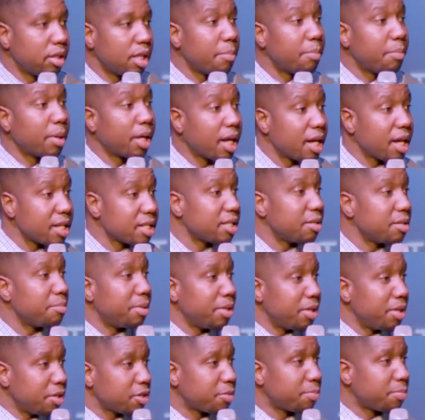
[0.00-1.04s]
that because the
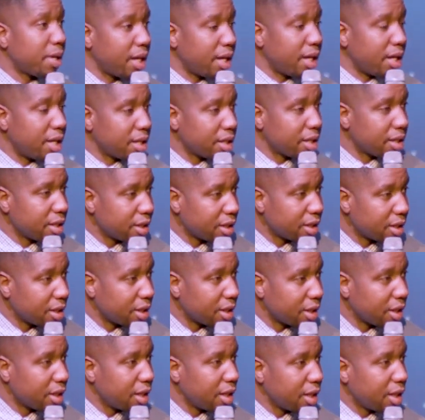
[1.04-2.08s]
bill's paid,
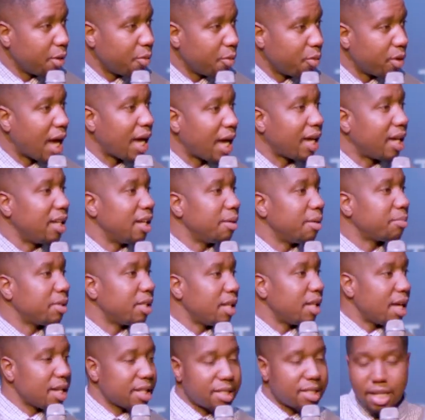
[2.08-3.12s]
when I get up the
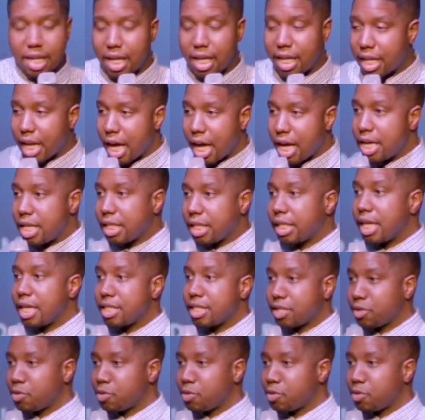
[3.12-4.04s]
next day and I hit that